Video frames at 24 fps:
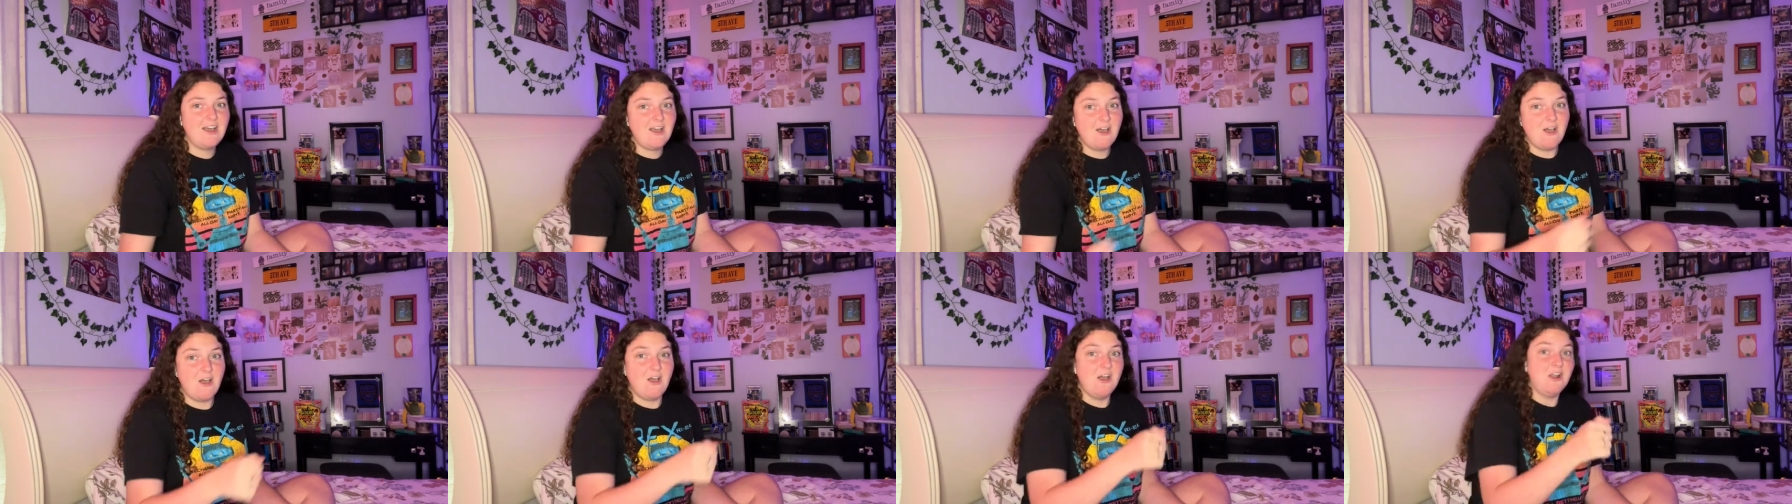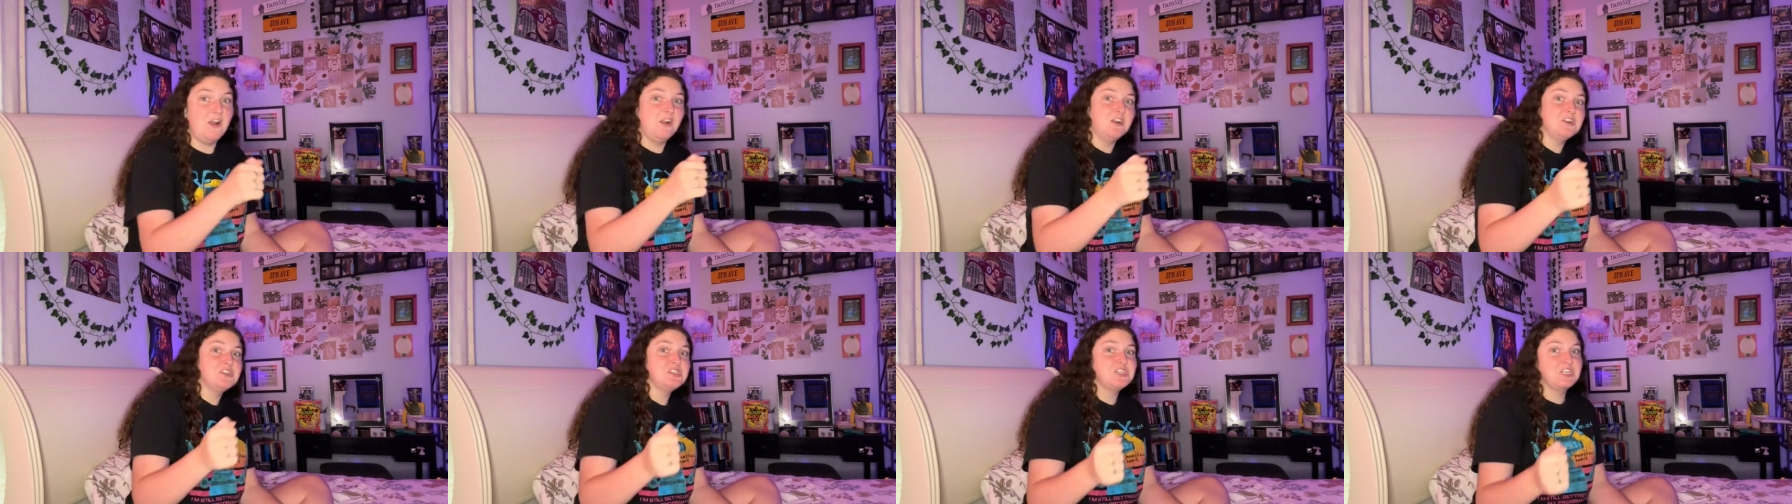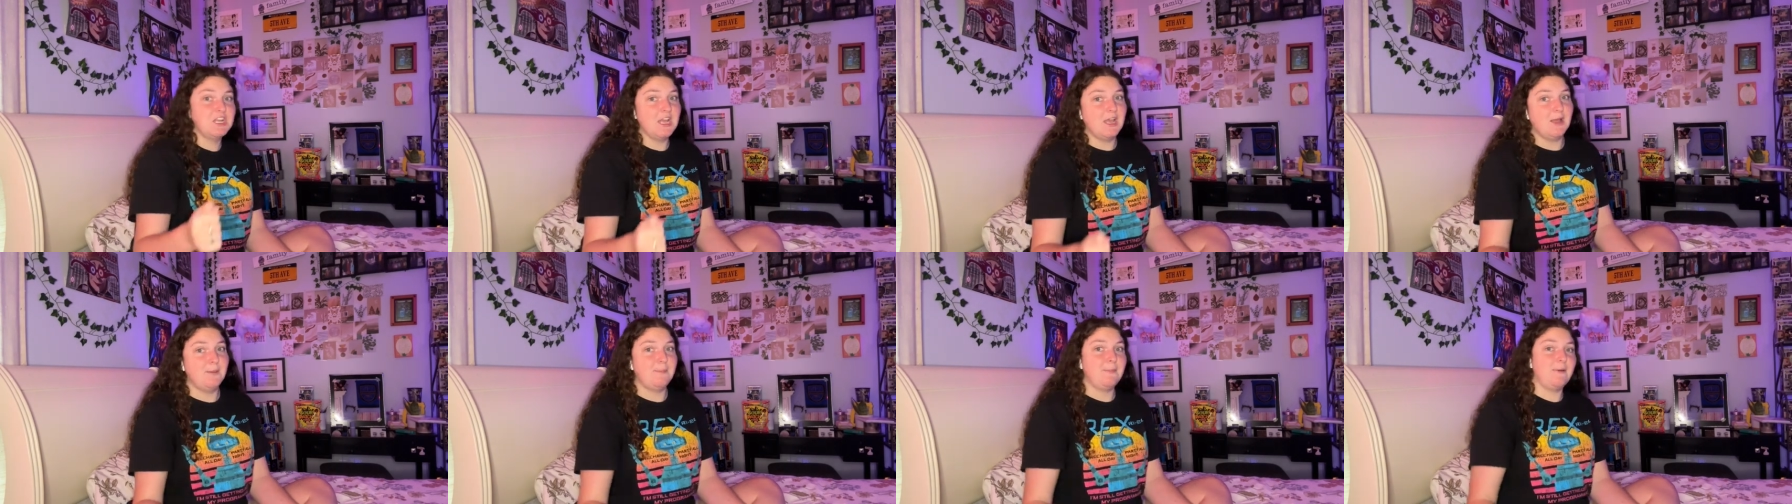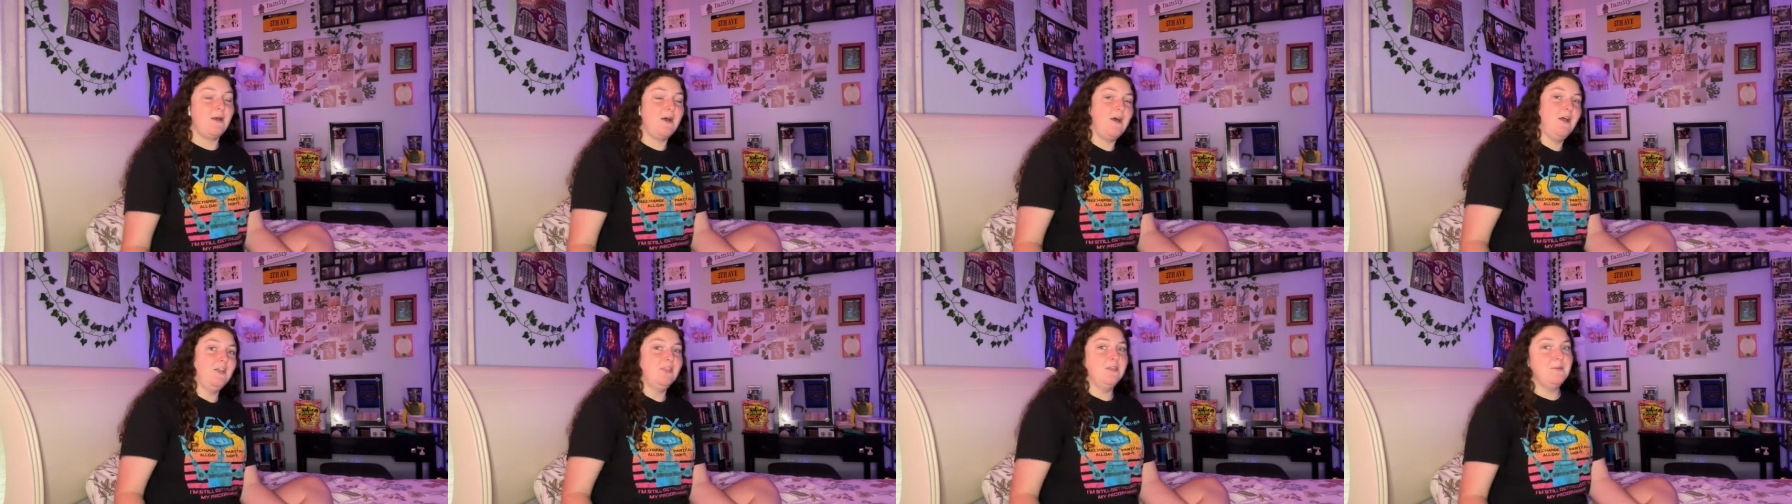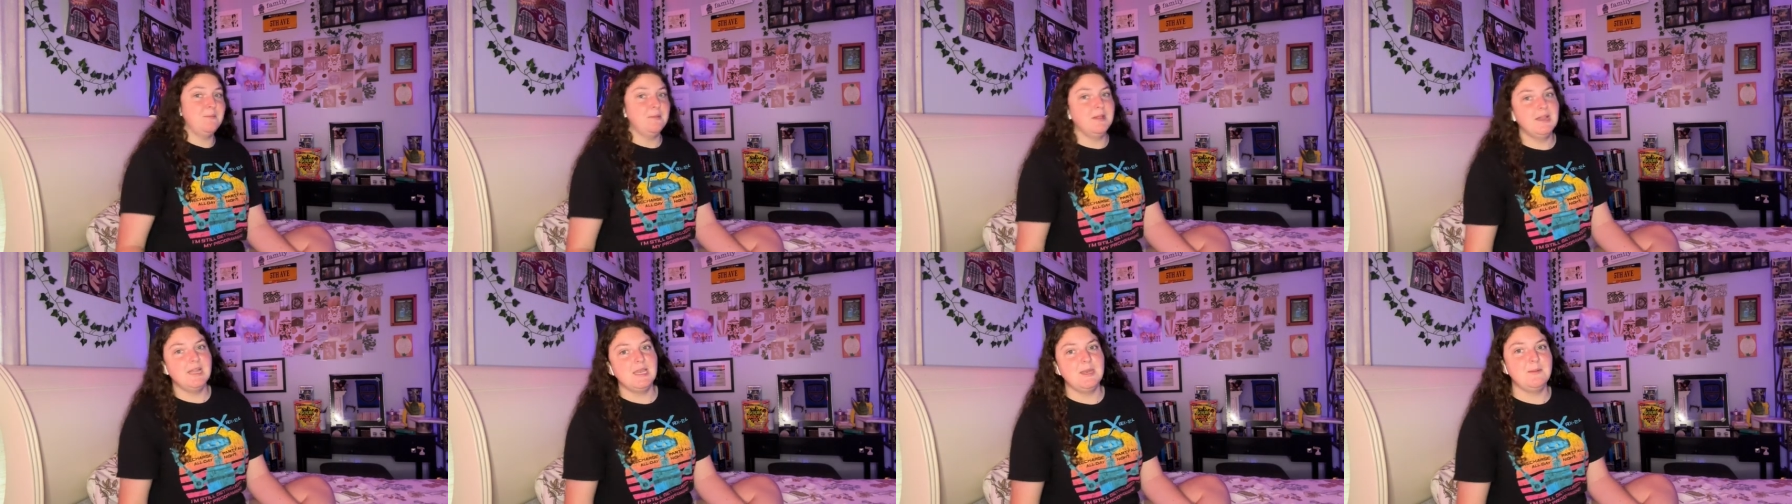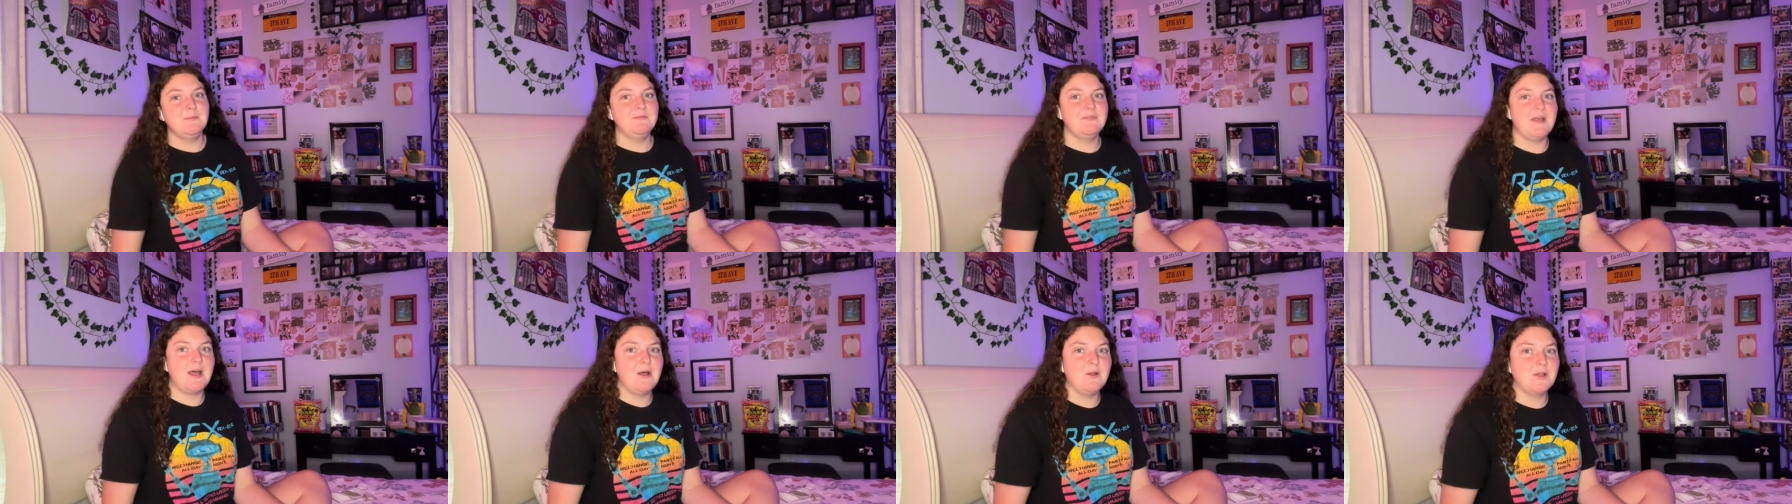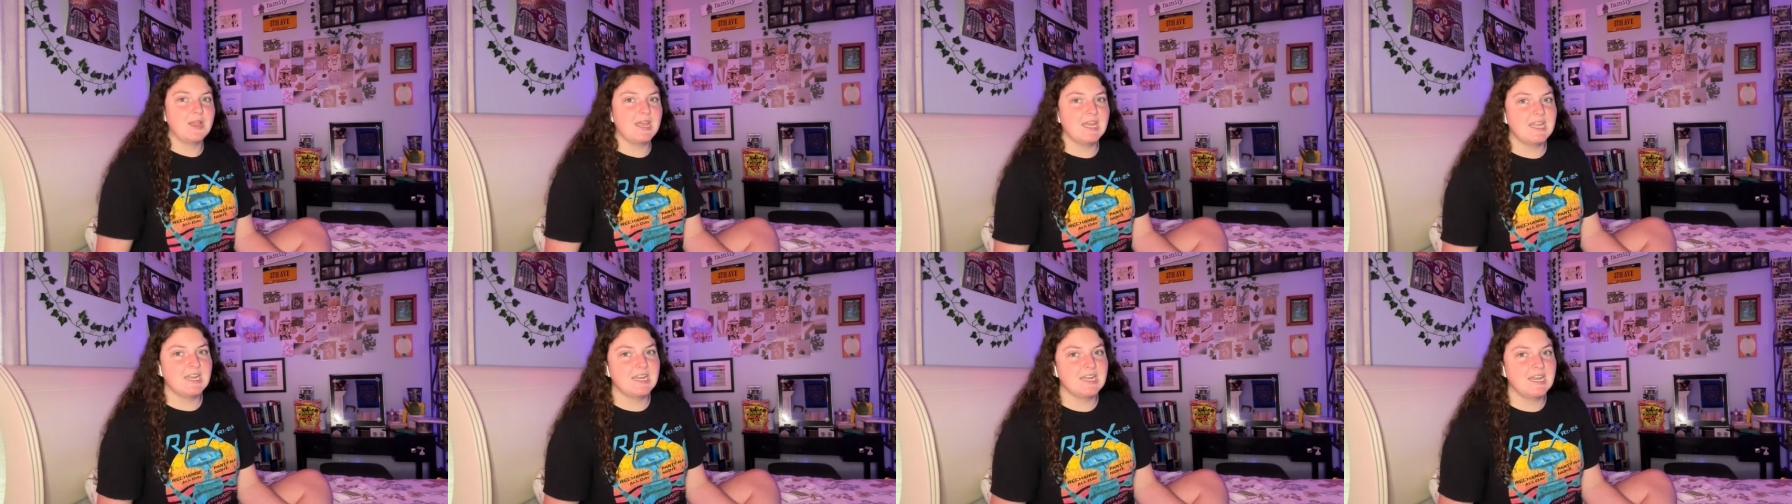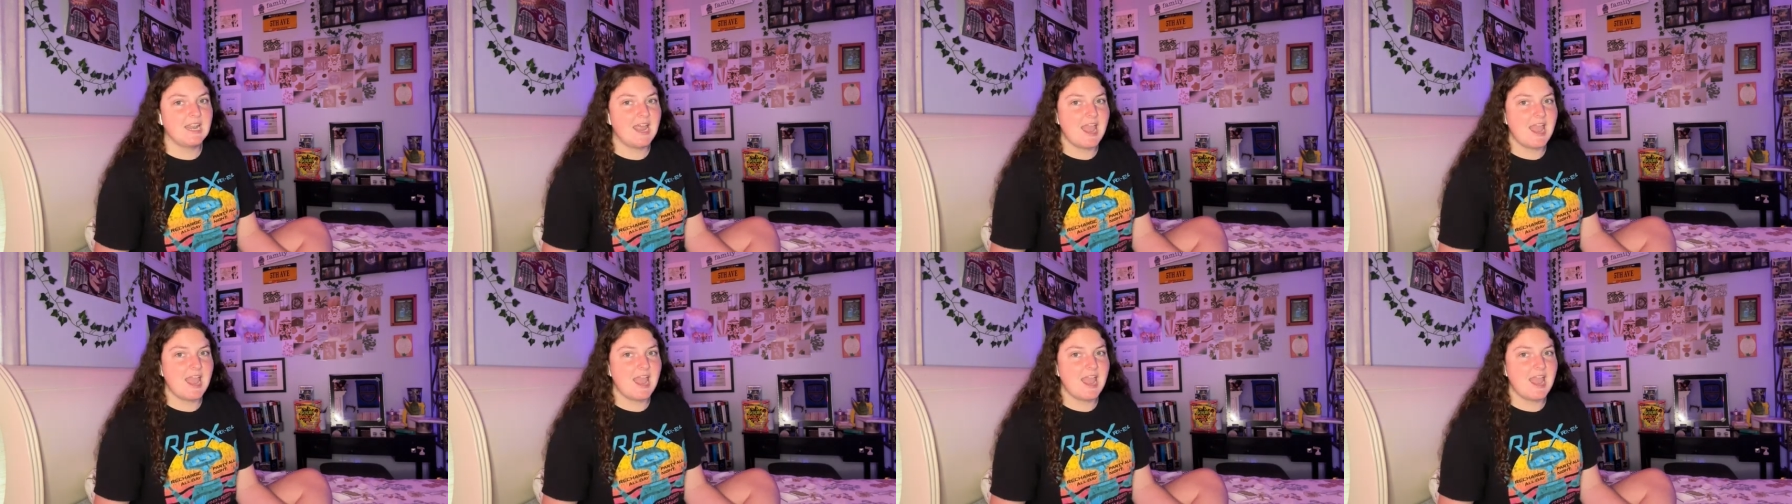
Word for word: on our ship, on the Millennium Falcon,